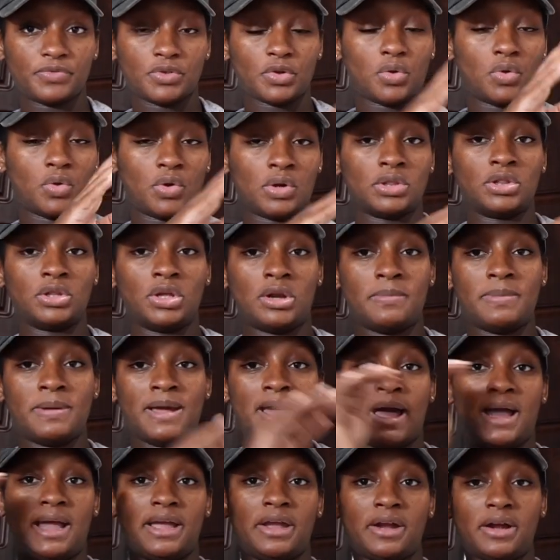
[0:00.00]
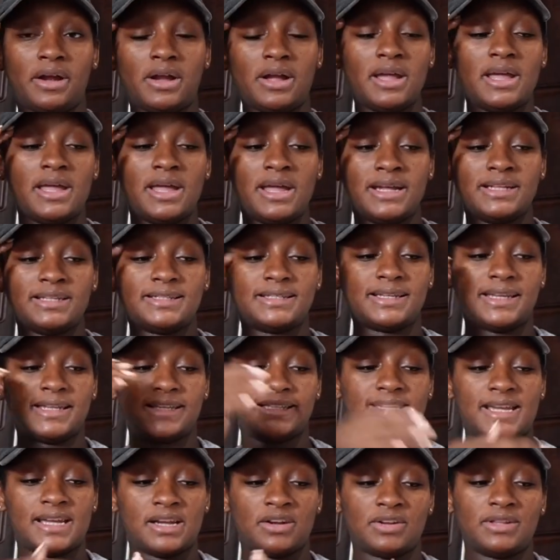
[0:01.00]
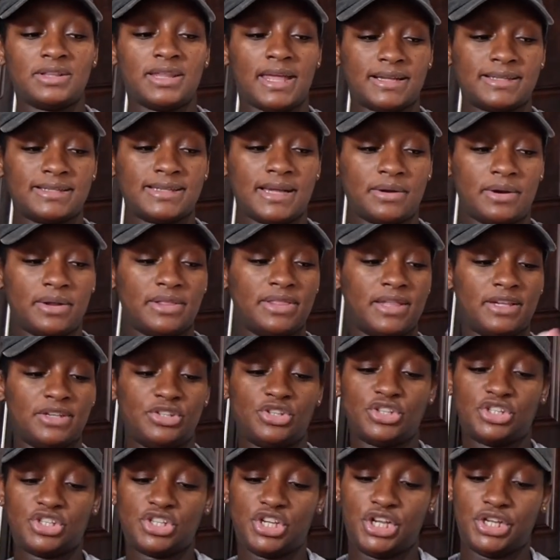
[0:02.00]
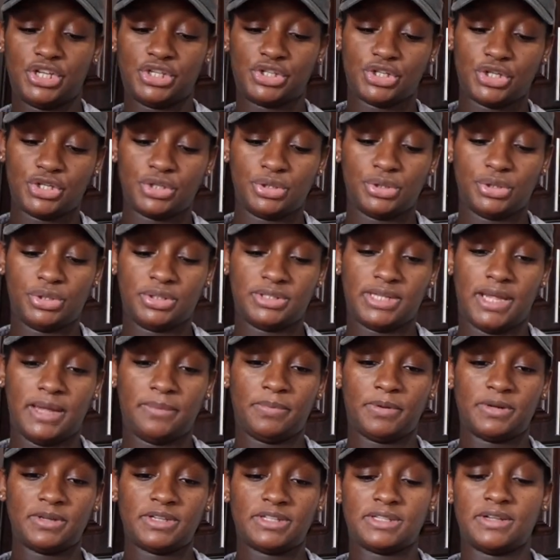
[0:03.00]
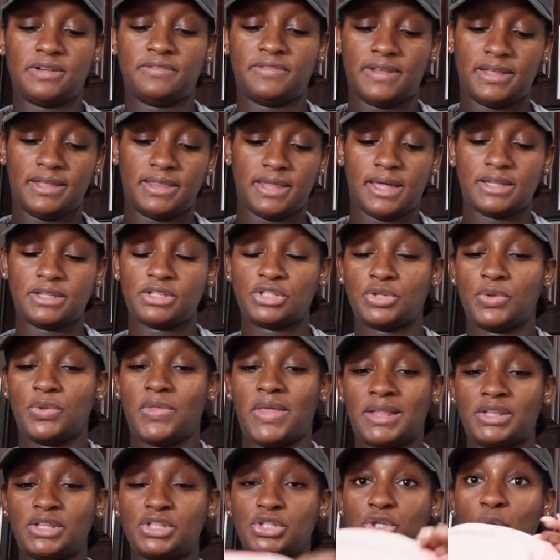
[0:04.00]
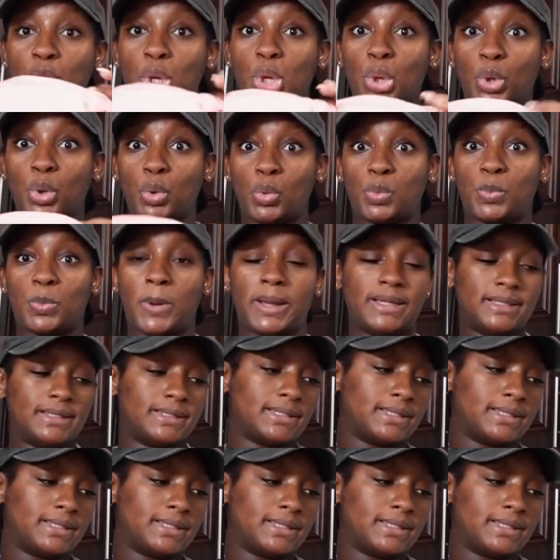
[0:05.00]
or a little bit higher to like take her legs out and then just change her little diaper and stuff like that. So that's great.